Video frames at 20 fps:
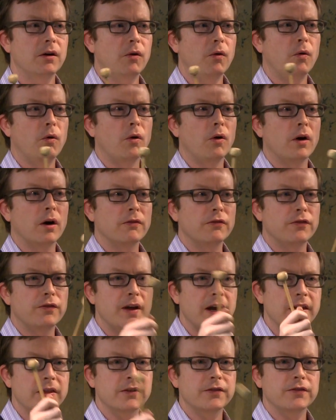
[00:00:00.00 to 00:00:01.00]
or
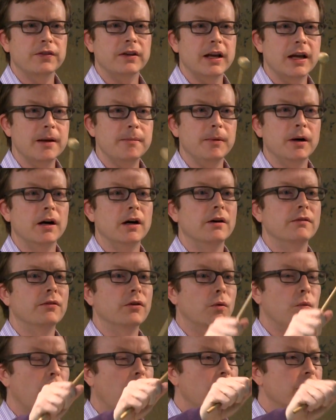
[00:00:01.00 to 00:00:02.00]
fan the flame of
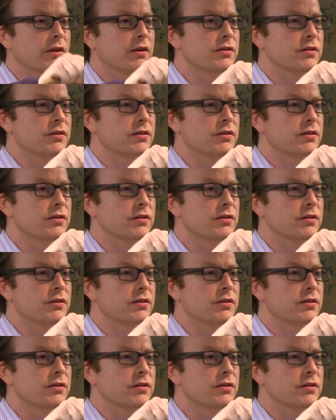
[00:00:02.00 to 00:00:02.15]
or water